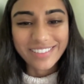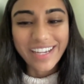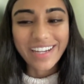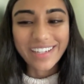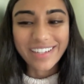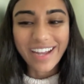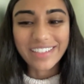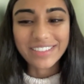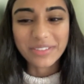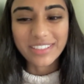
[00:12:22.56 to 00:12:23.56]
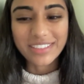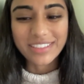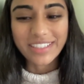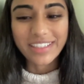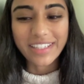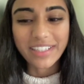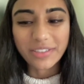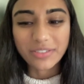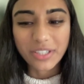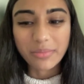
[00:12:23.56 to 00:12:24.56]
yeah, I just wanted to say thank
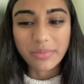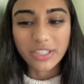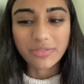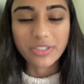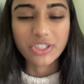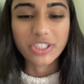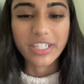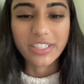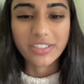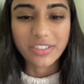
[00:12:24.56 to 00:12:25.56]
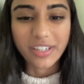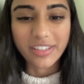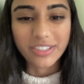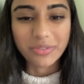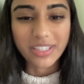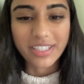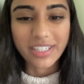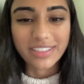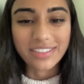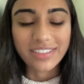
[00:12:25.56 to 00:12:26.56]
you so much for sharing your knowledge with
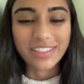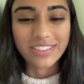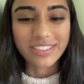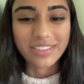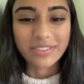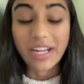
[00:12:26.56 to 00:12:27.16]
us, Doctor.